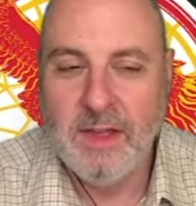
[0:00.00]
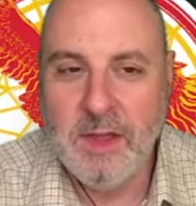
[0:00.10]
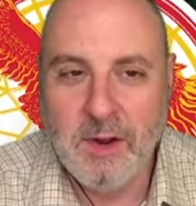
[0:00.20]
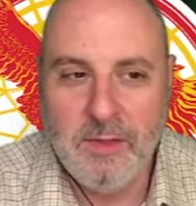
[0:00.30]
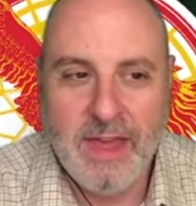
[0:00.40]

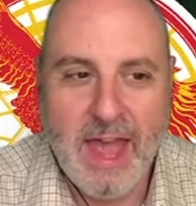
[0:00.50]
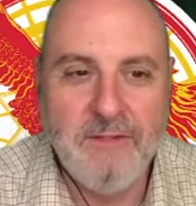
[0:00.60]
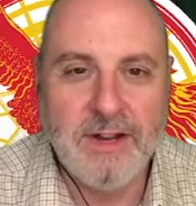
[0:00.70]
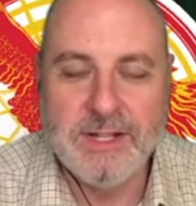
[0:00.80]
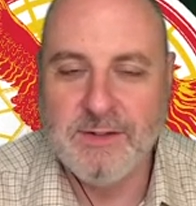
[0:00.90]
you know, the
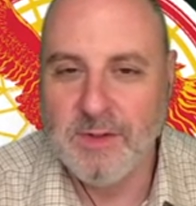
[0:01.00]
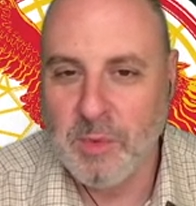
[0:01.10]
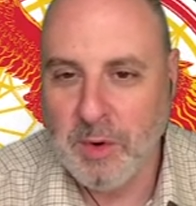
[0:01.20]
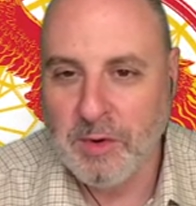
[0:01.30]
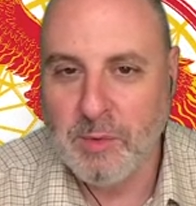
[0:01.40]
evidence of the
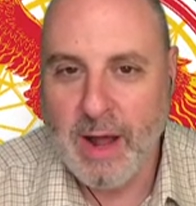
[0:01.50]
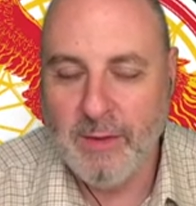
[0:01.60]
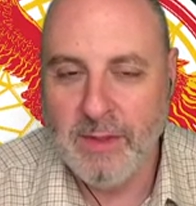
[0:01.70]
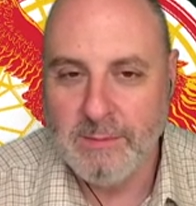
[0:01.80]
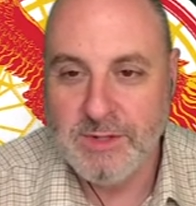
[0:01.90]
world
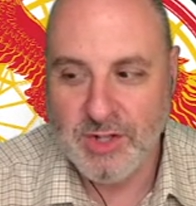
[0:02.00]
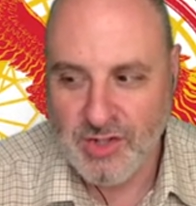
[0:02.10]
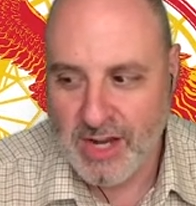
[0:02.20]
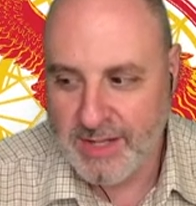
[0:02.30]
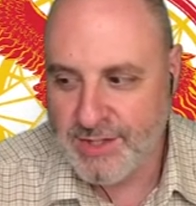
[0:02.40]
around them
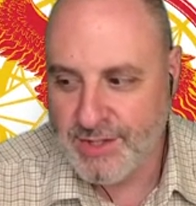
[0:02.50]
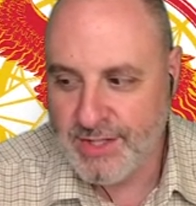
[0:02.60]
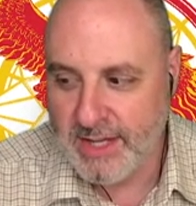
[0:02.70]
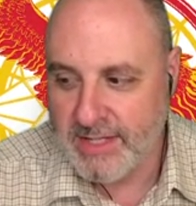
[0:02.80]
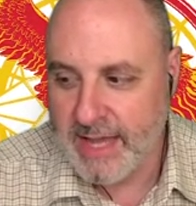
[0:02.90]

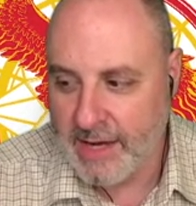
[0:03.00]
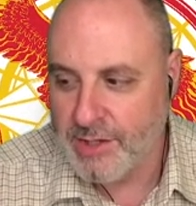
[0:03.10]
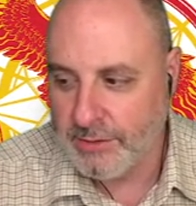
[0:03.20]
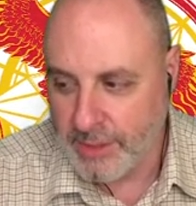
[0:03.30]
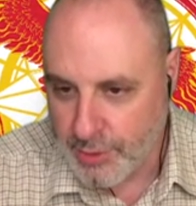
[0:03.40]
suggests is
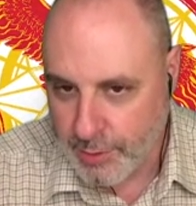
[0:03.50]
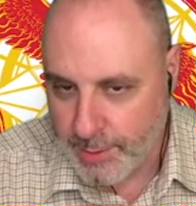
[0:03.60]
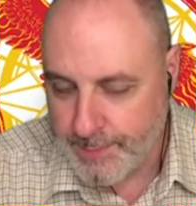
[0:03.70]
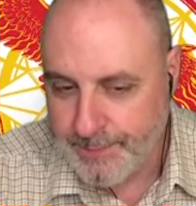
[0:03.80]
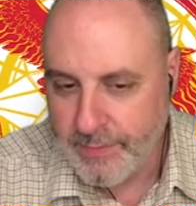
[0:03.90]
actually
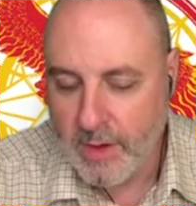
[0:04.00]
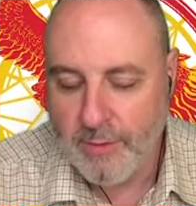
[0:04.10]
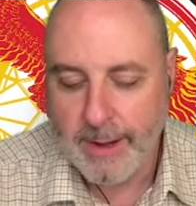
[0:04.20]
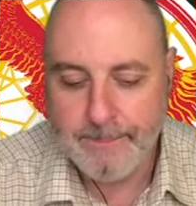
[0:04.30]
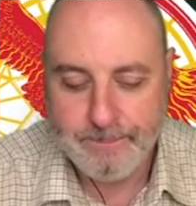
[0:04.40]
true,
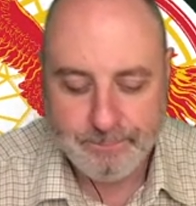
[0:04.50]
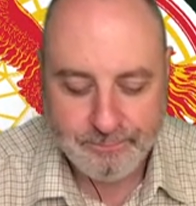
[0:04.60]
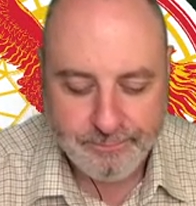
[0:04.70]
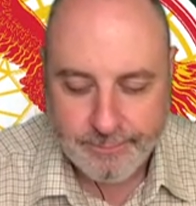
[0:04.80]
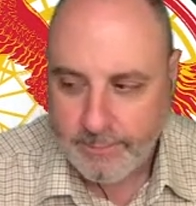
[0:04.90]
right?
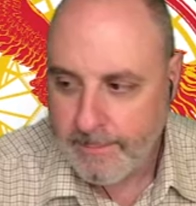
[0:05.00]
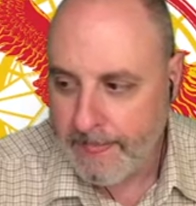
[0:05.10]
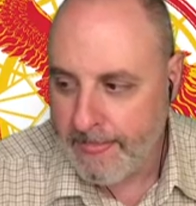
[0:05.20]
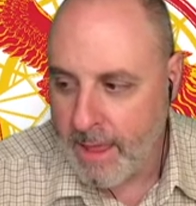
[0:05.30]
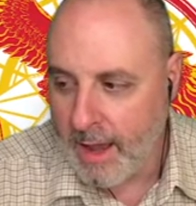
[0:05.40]

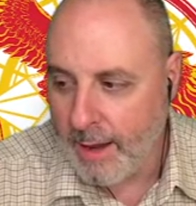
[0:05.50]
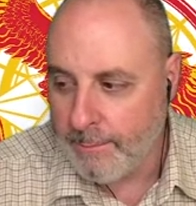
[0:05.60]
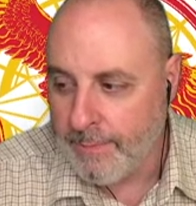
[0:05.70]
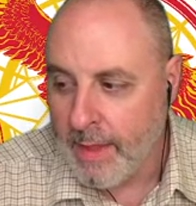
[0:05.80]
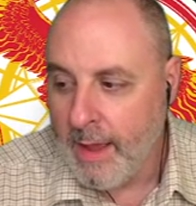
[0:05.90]

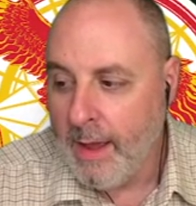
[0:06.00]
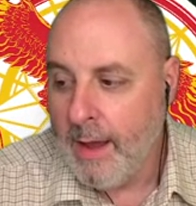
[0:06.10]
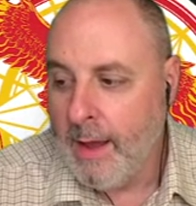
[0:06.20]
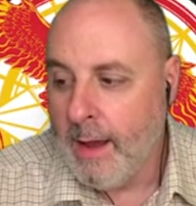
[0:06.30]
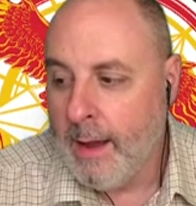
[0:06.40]
Um,
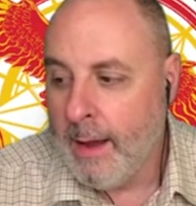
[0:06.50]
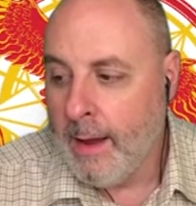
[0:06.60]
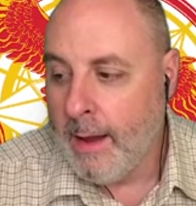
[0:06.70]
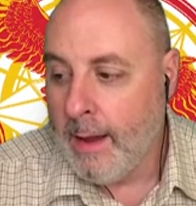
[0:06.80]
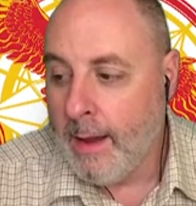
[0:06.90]

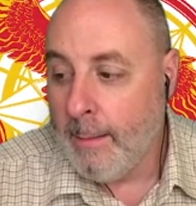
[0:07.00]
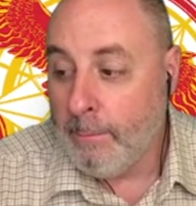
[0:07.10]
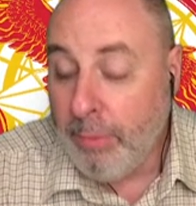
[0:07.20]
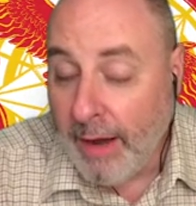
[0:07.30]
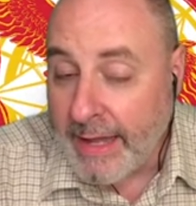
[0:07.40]

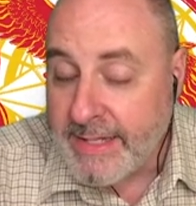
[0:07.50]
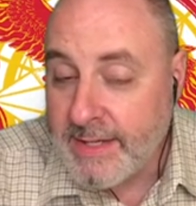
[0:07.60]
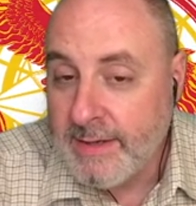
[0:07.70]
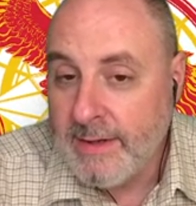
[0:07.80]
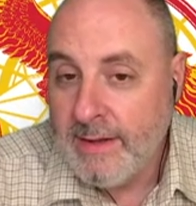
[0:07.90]
but
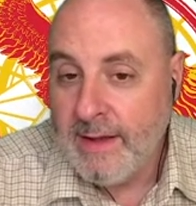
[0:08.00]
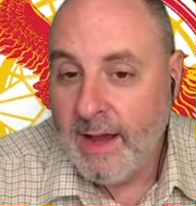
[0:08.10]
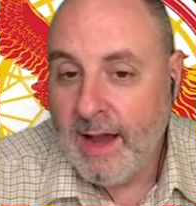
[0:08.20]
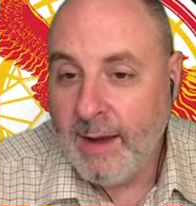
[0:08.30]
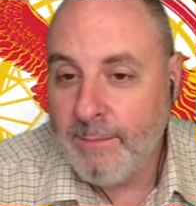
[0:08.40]

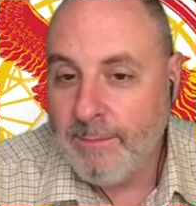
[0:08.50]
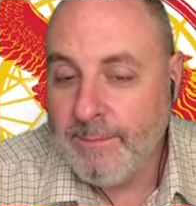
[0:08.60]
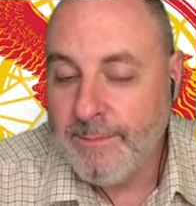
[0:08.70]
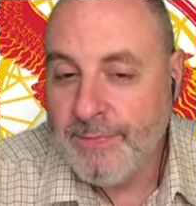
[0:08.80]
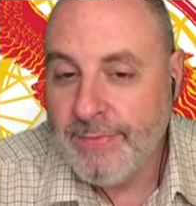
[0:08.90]
um,